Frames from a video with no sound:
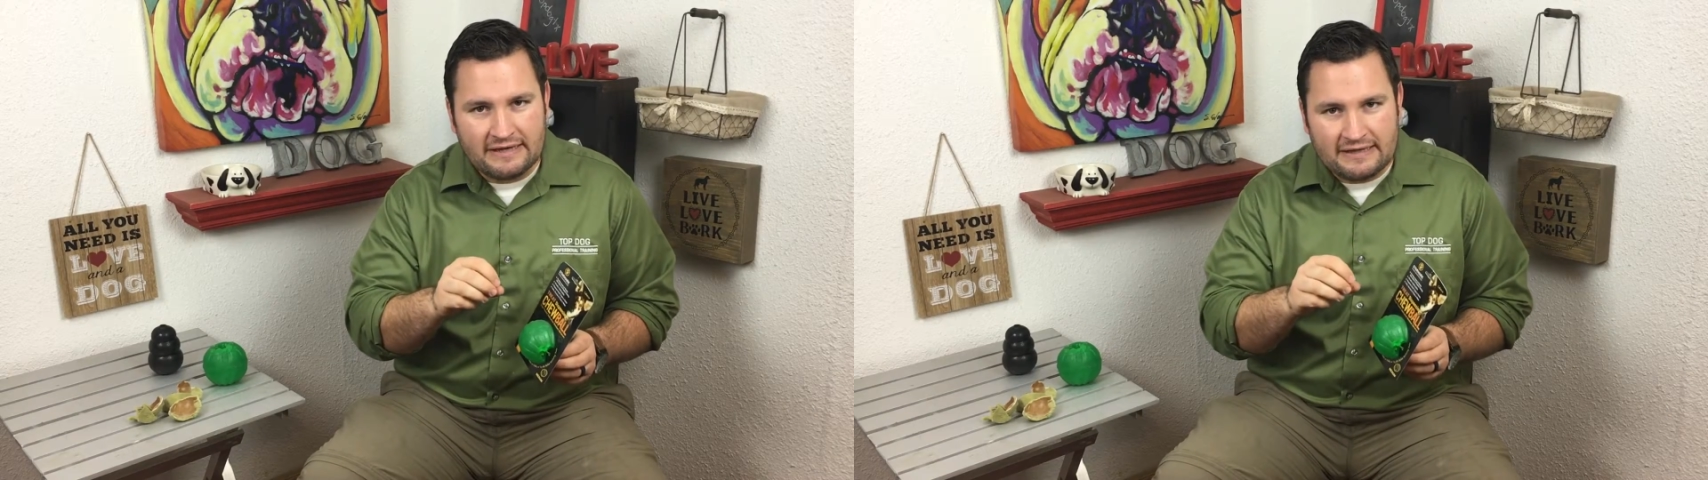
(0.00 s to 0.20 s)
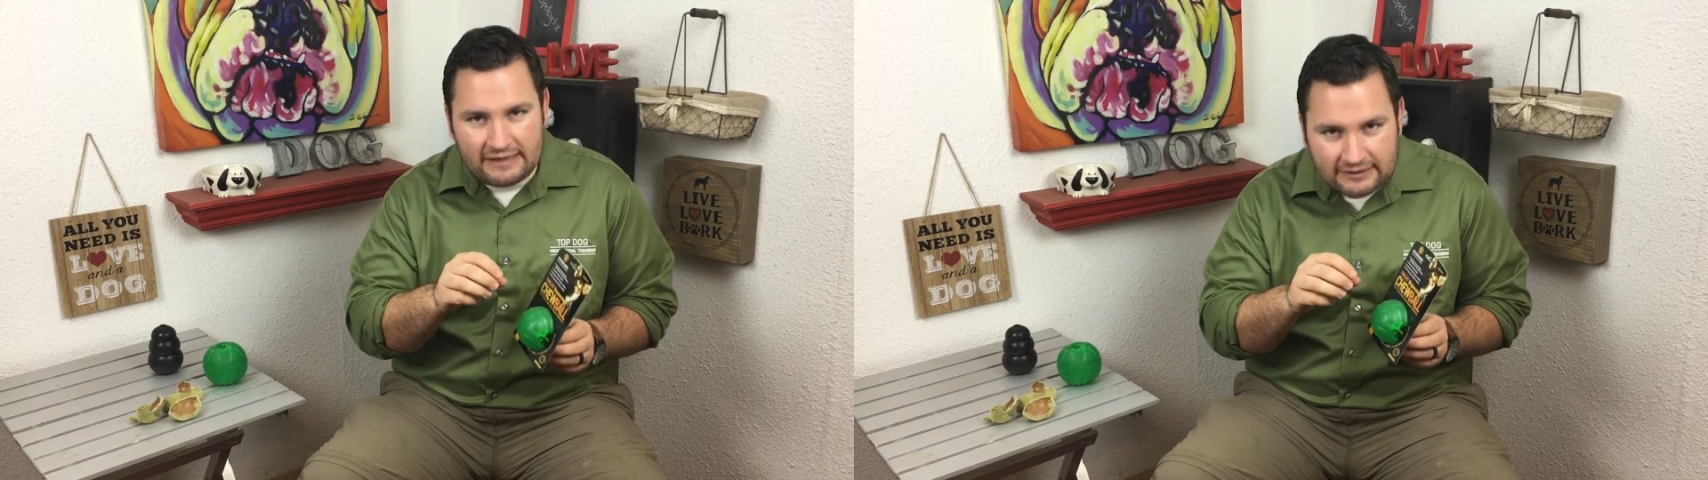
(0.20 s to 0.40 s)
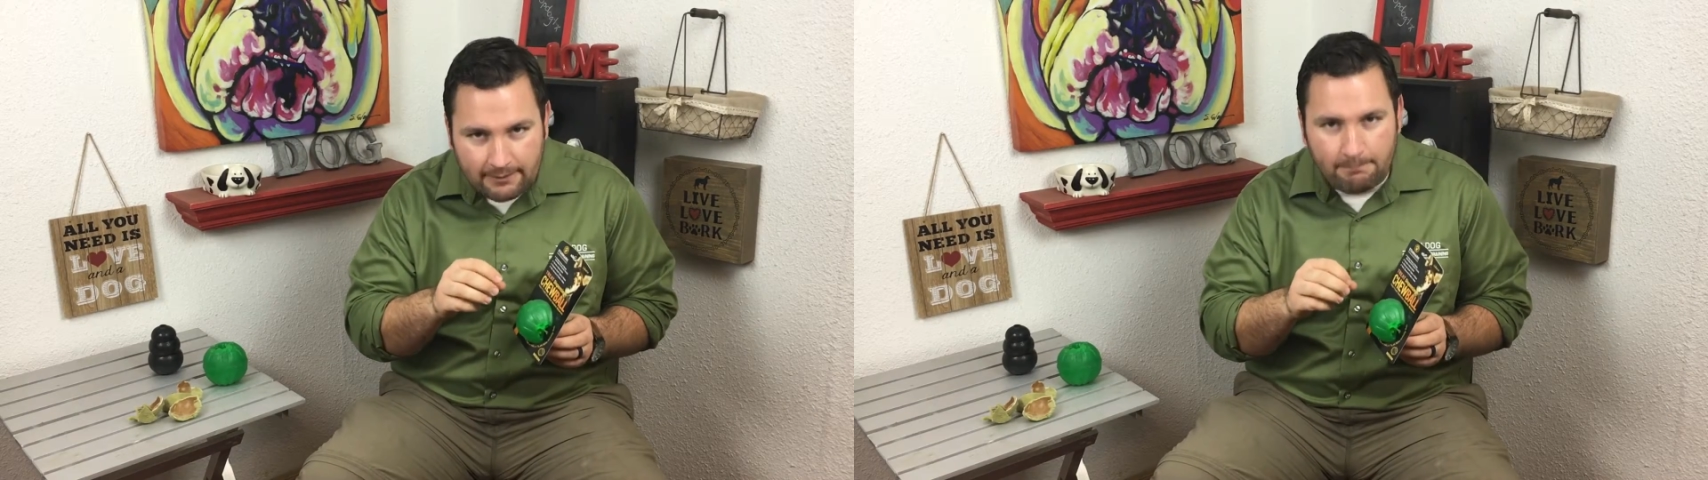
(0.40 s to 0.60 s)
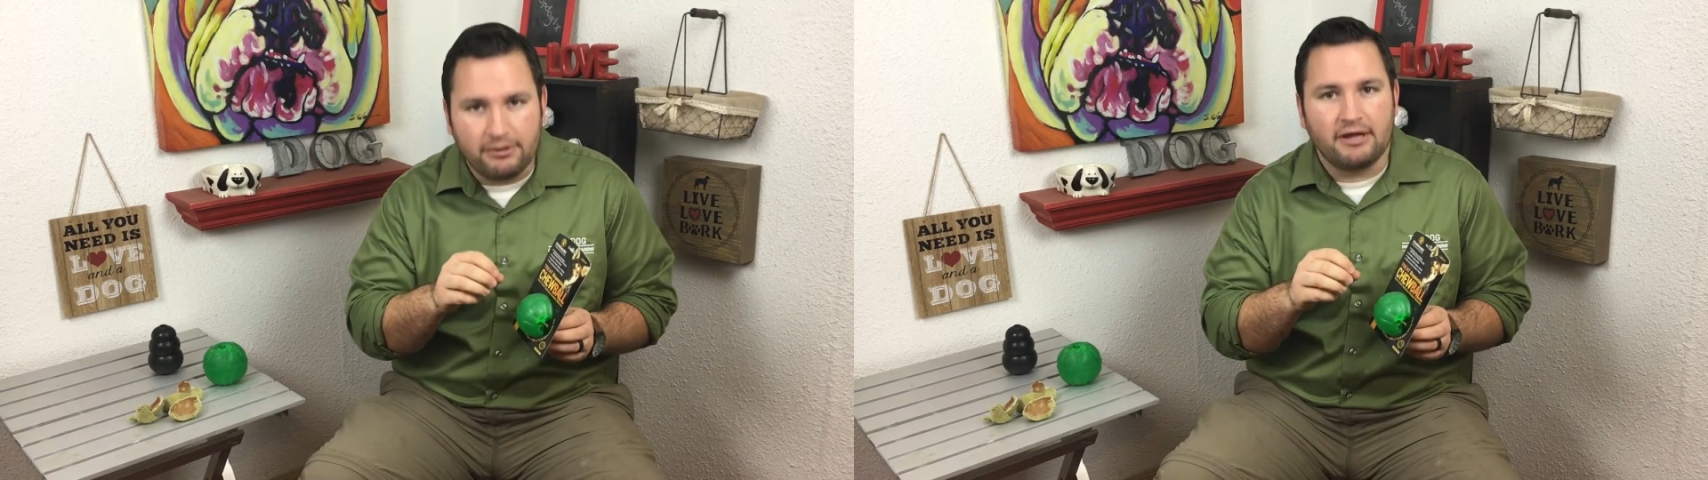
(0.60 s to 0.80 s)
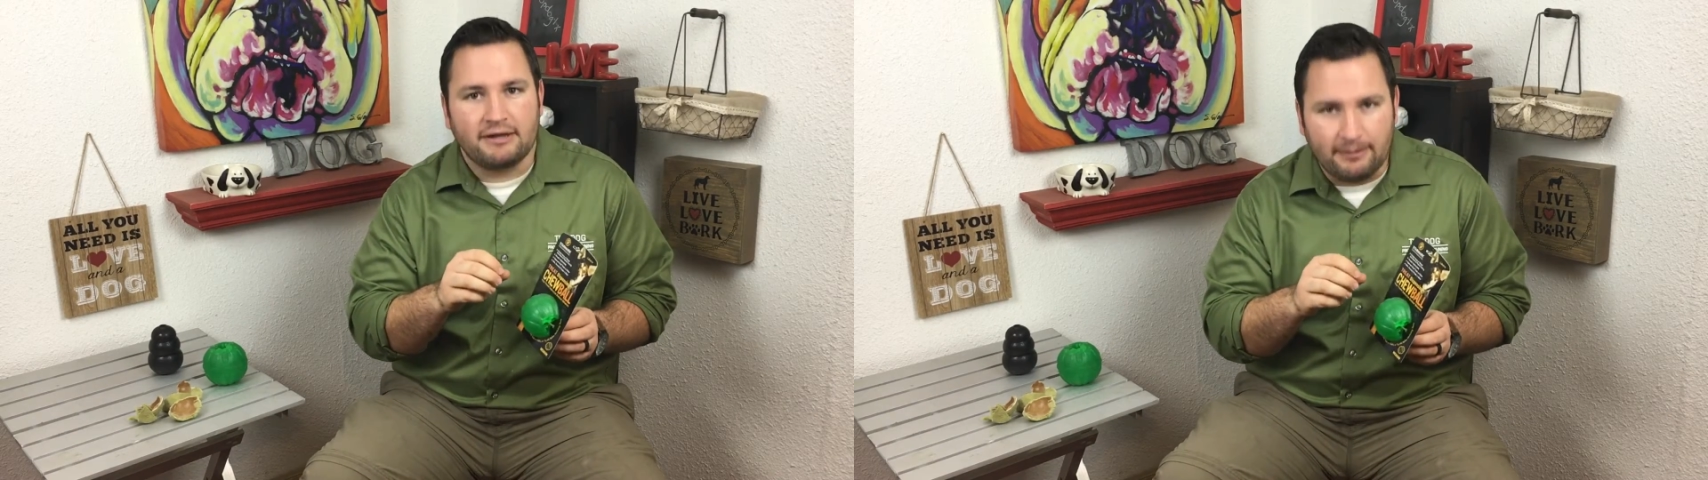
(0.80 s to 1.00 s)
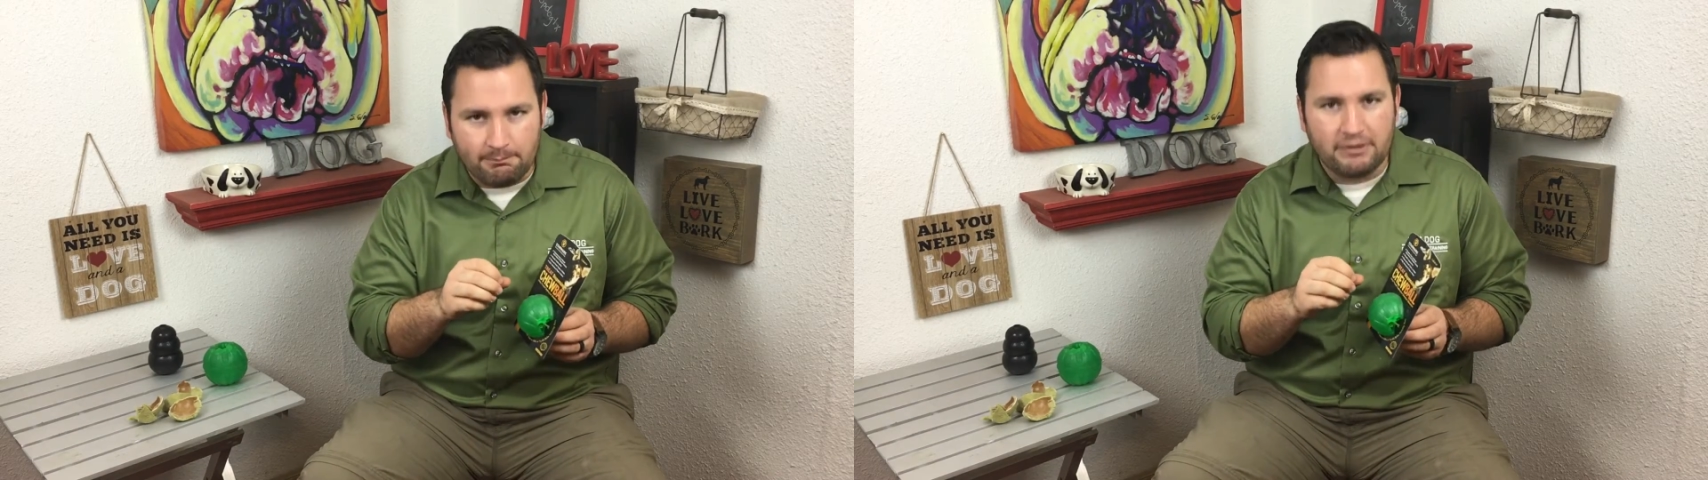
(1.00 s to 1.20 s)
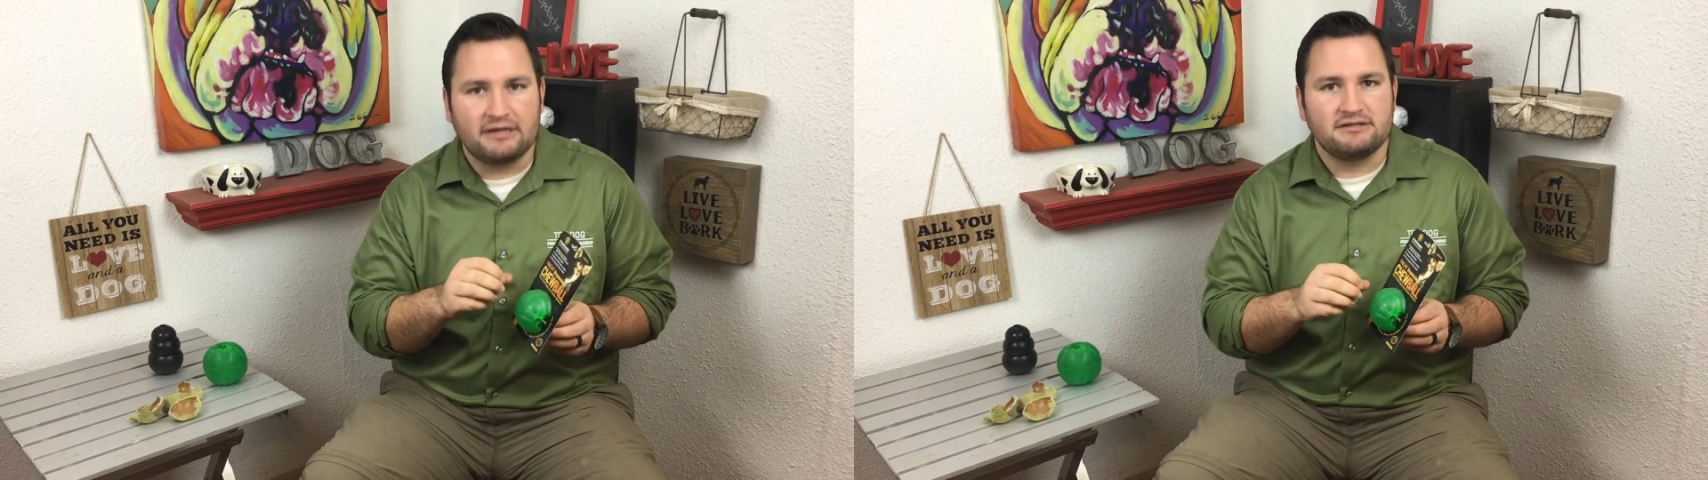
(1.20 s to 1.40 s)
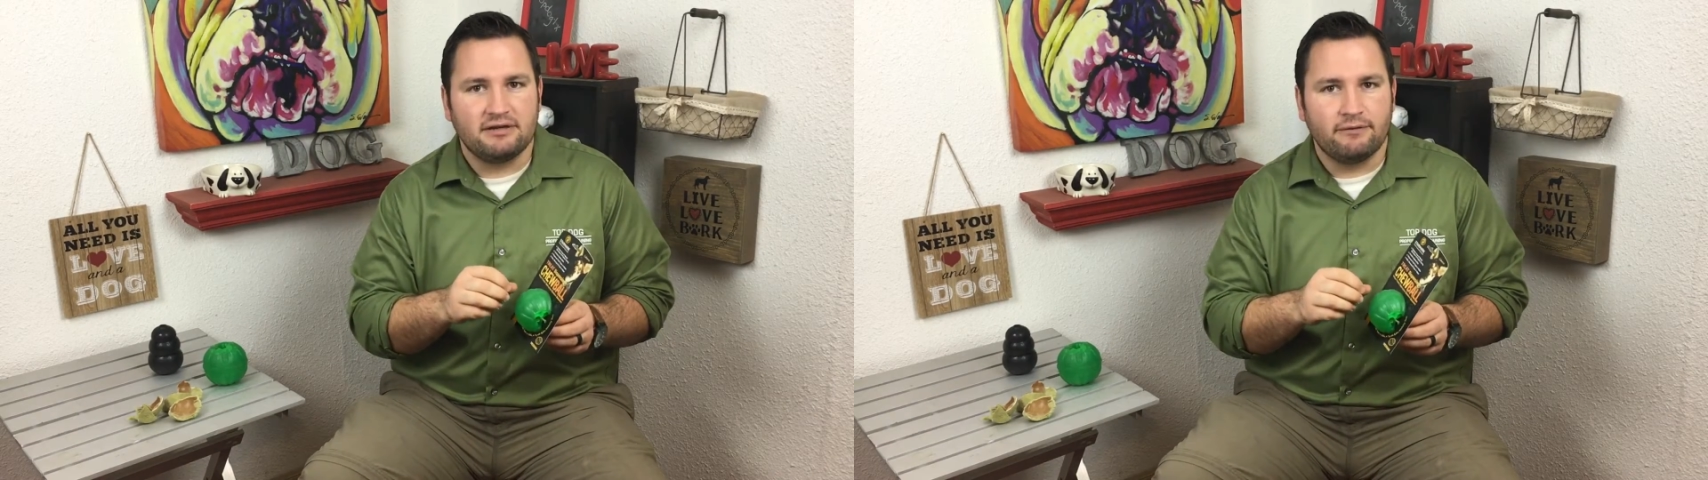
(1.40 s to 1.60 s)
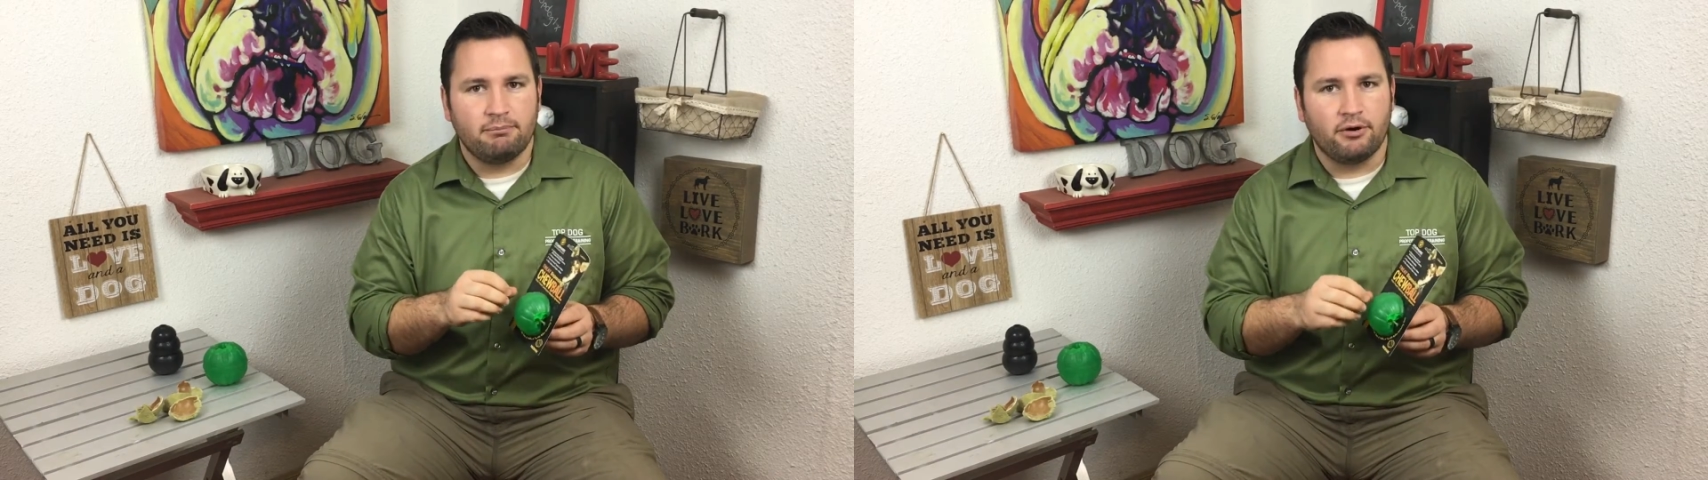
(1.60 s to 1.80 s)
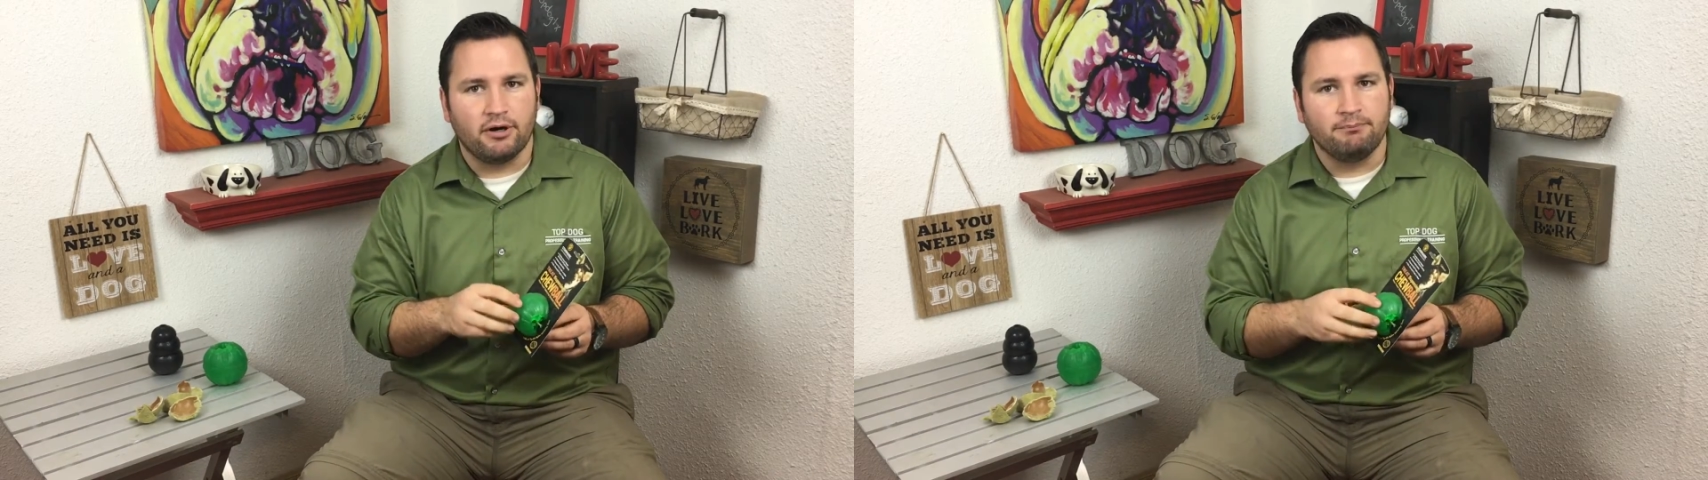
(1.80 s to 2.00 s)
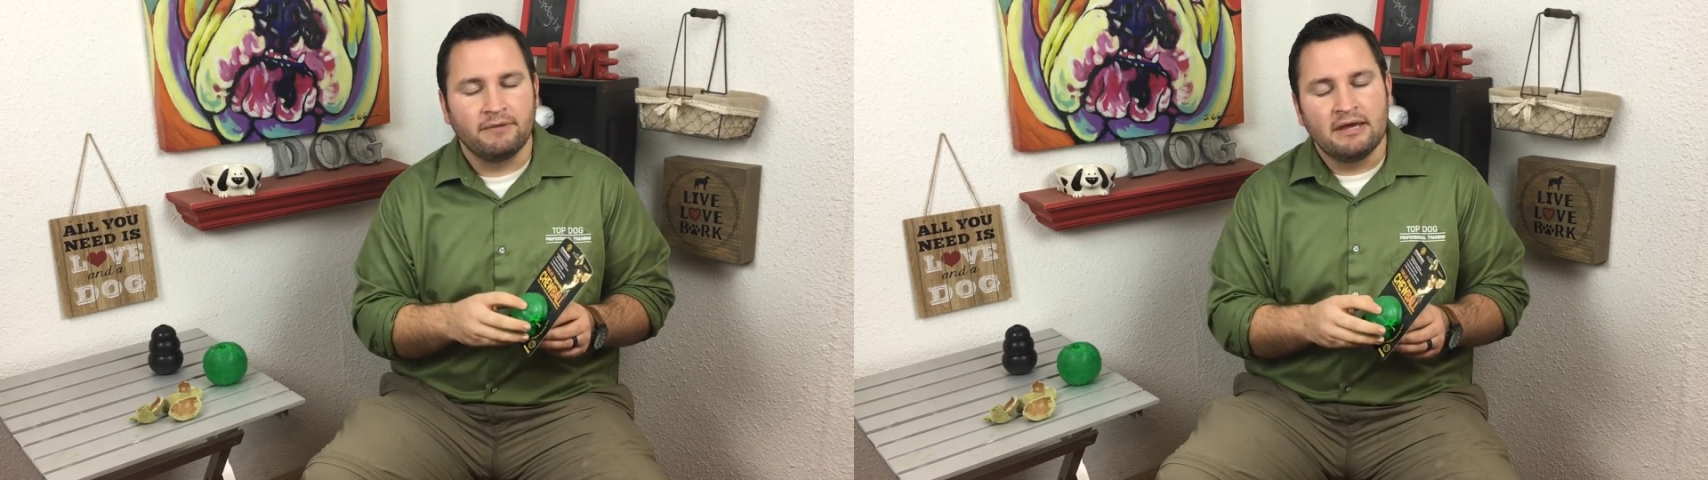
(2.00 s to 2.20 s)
They like to pluck and pick stuff apart.